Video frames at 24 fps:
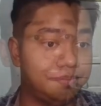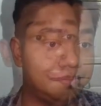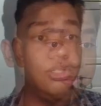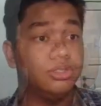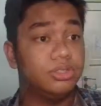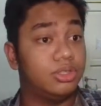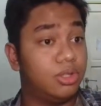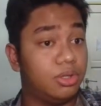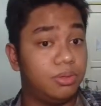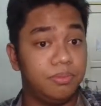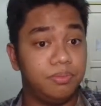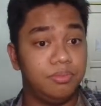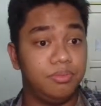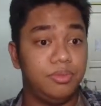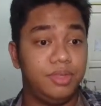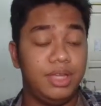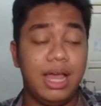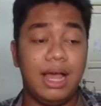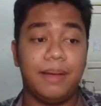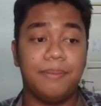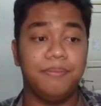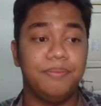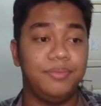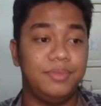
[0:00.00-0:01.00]
So
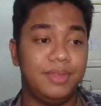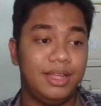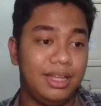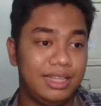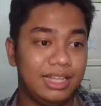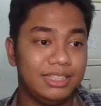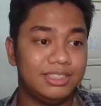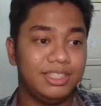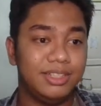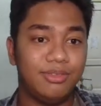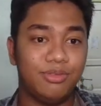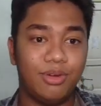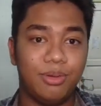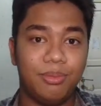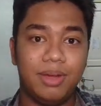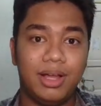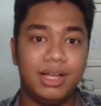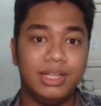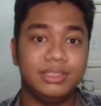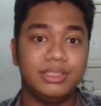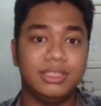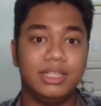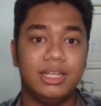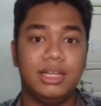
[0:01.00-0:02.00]
yeah, that's it from
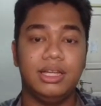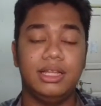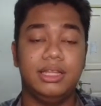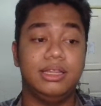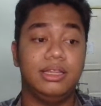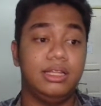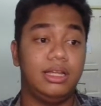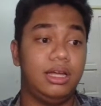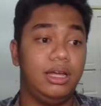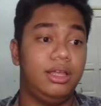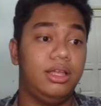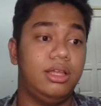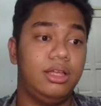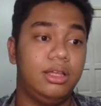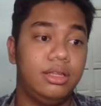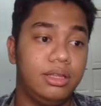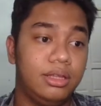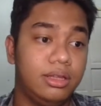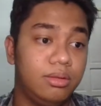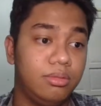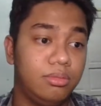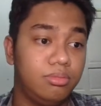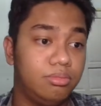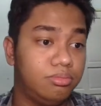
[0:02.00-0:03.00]
us, and
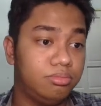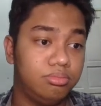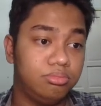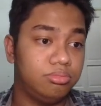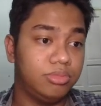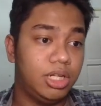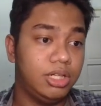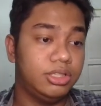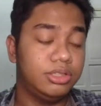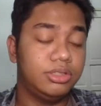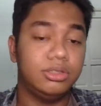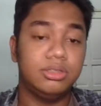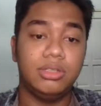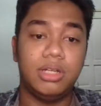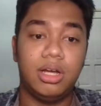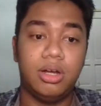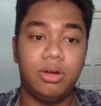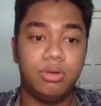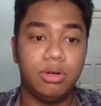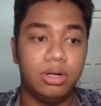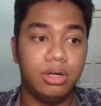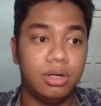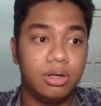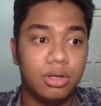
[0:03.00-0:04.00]
that is
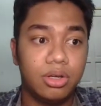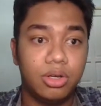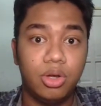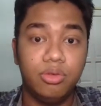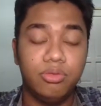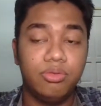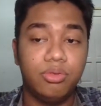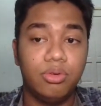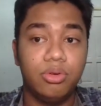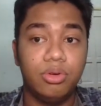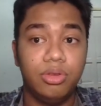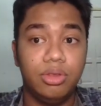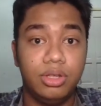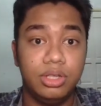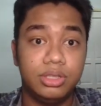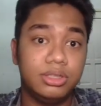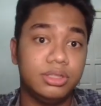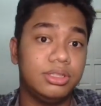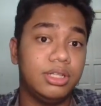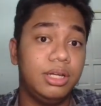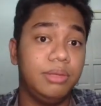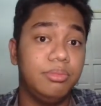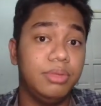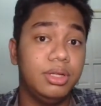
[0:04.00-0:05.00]
our code for this
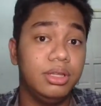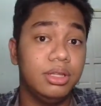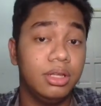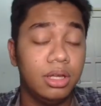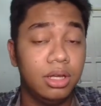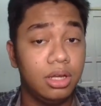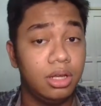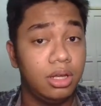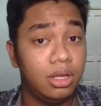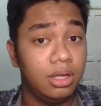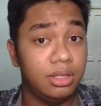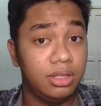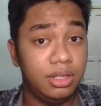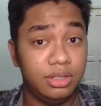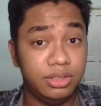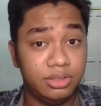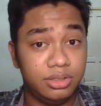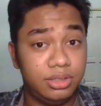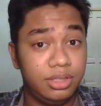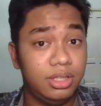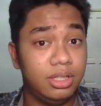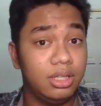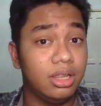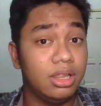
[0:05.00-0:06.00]
assignment. There's
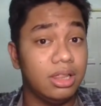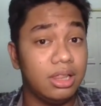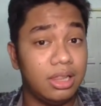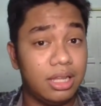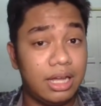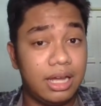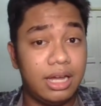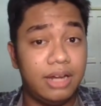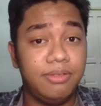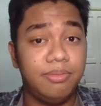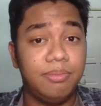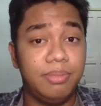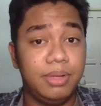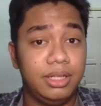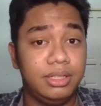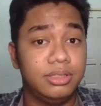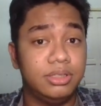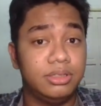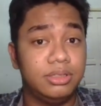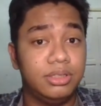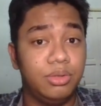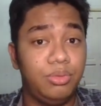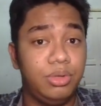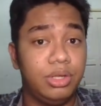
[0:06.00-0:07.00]
still a lot of
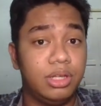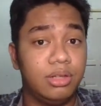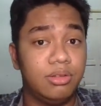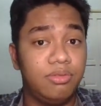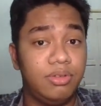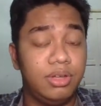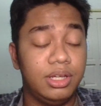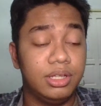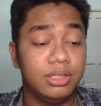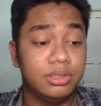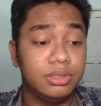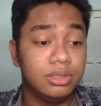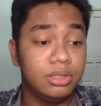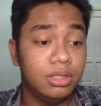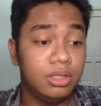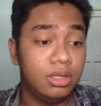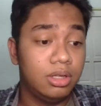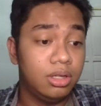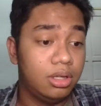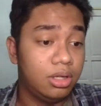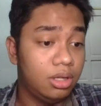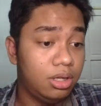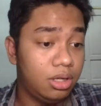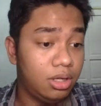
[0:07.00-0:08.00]
places that we can fix
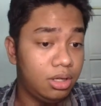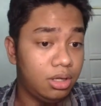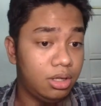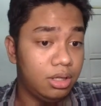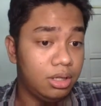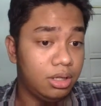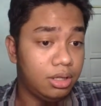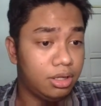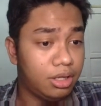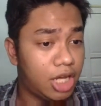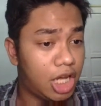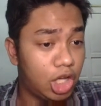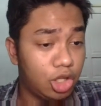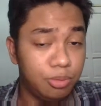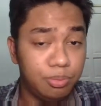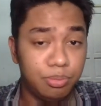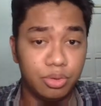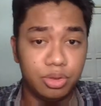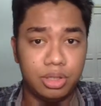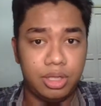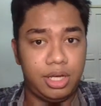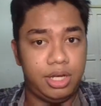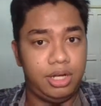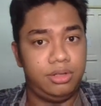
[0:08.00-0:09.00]

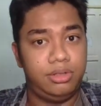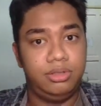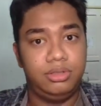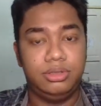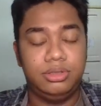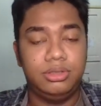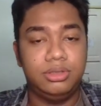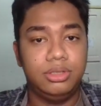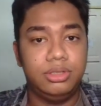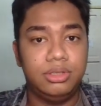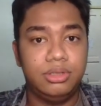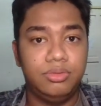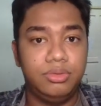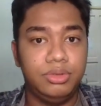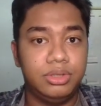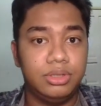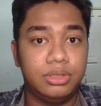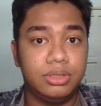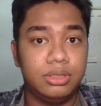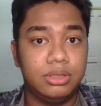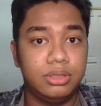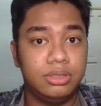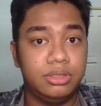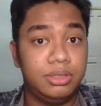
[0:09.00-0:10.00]
output errors, which
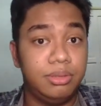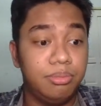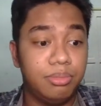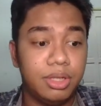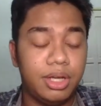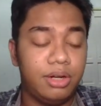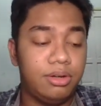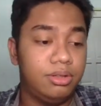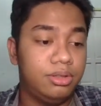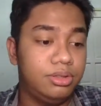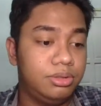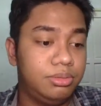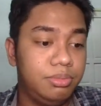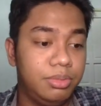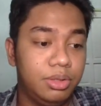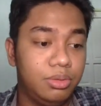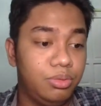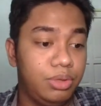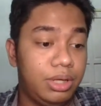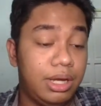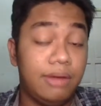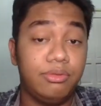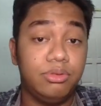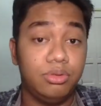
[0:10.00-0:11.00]
is simple errors, but
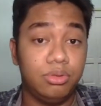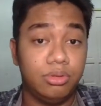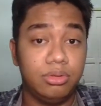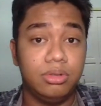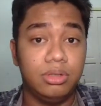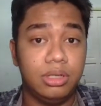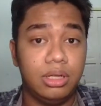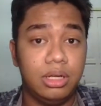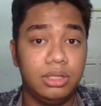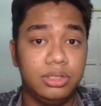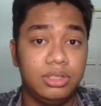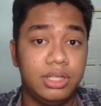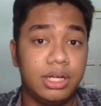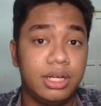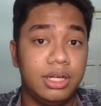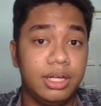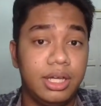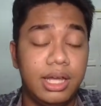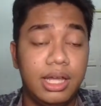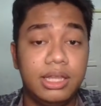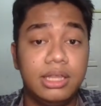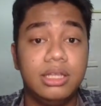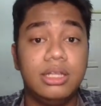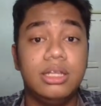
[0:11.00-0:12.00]
we have to check
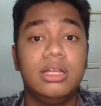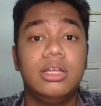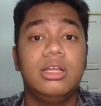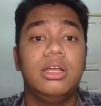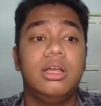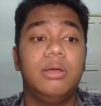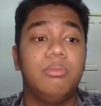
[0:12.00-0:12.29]
again.